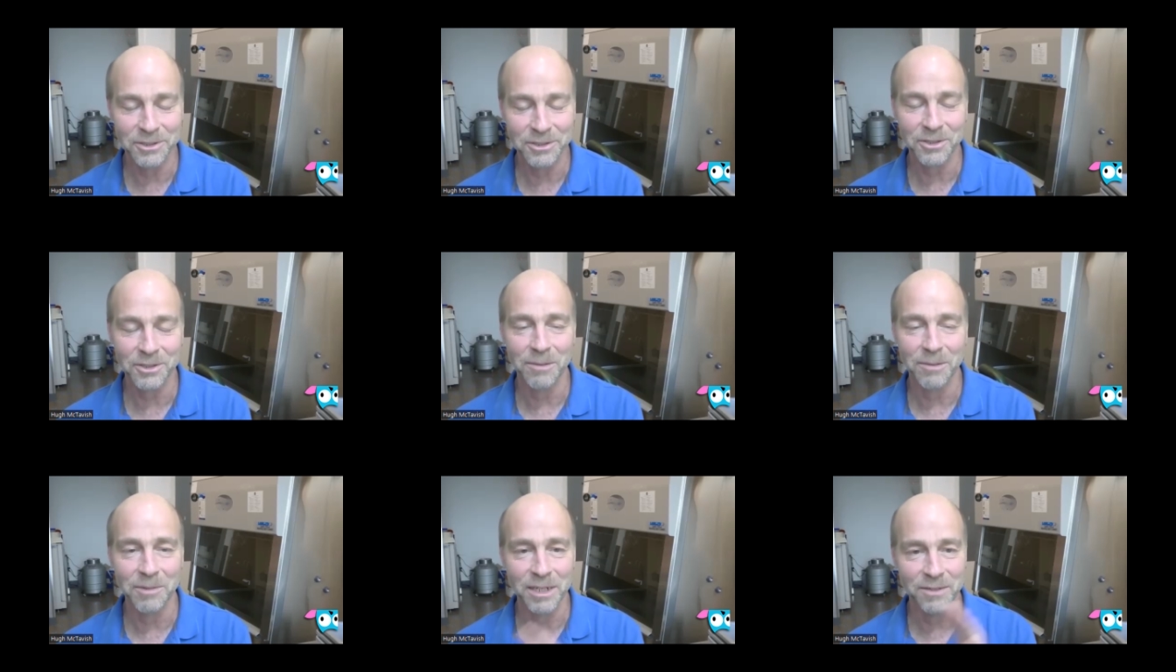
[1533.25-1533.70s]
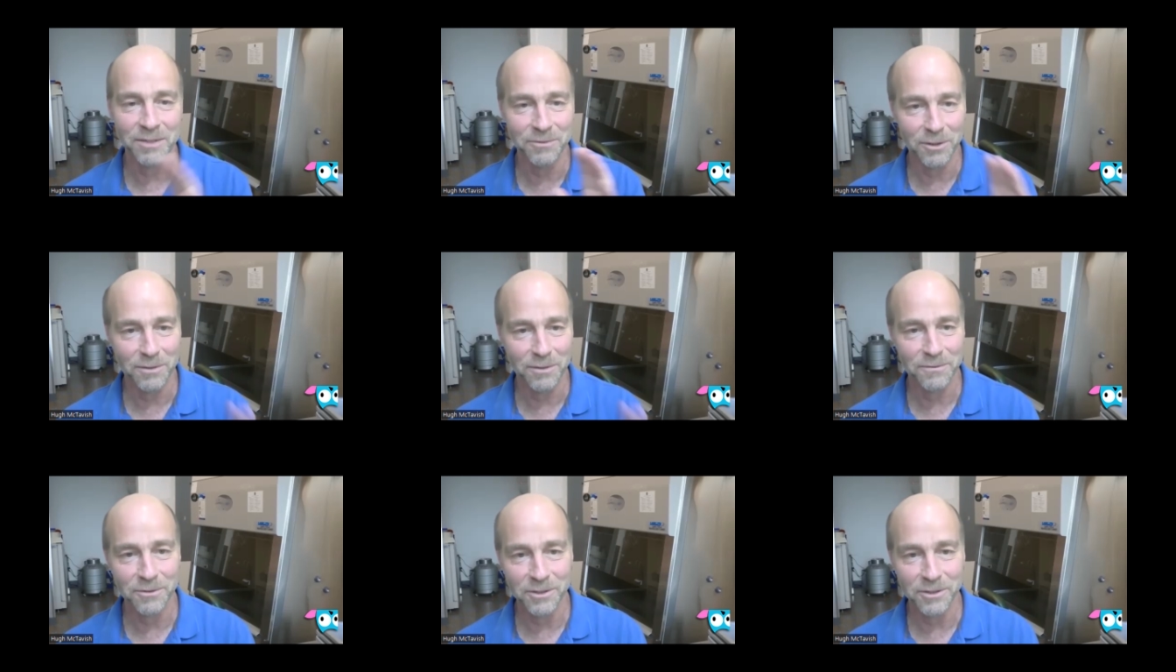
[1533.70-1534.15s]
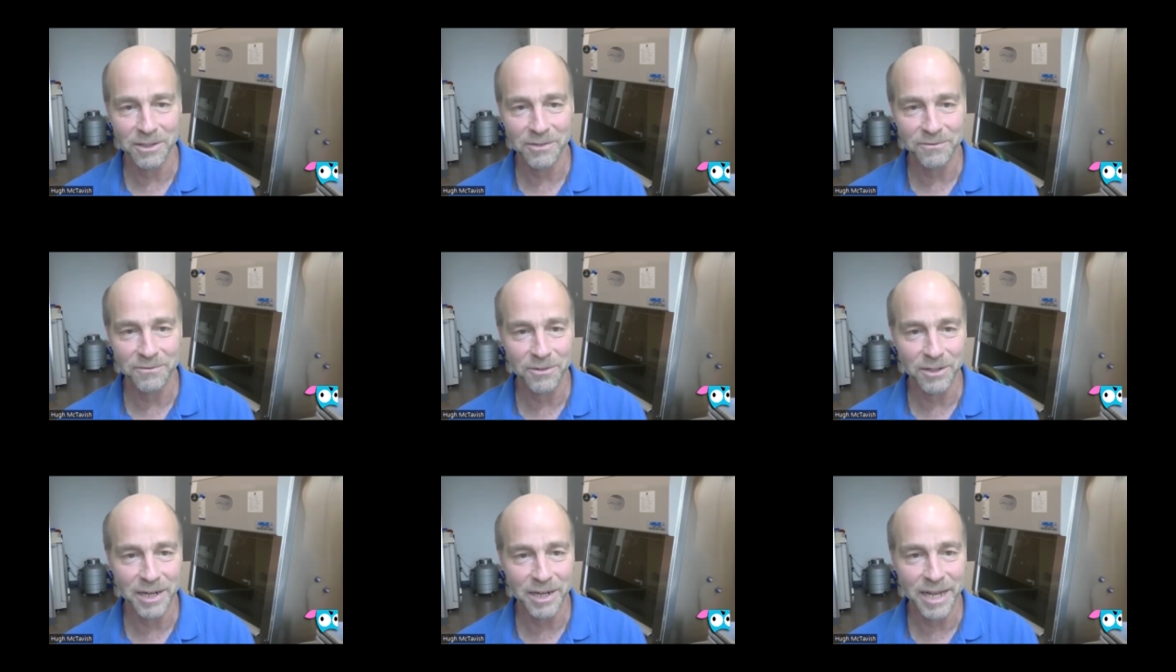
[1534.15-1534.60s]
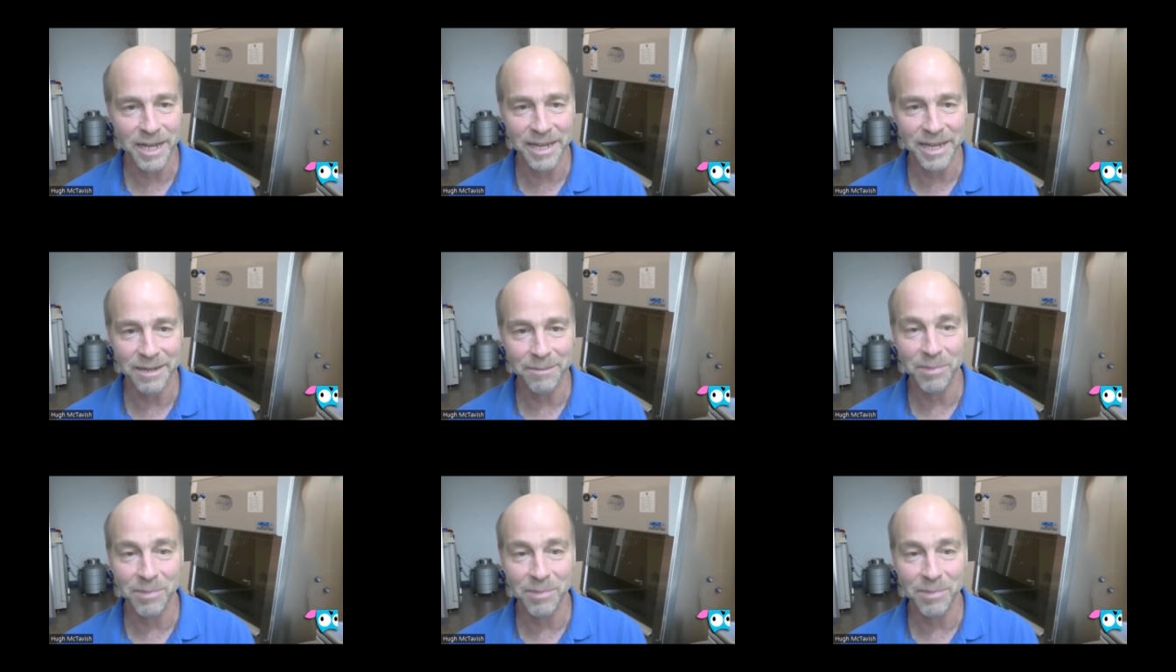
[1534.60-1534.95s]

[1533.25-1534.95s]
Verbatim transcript: So I'm gonna vote for, for A,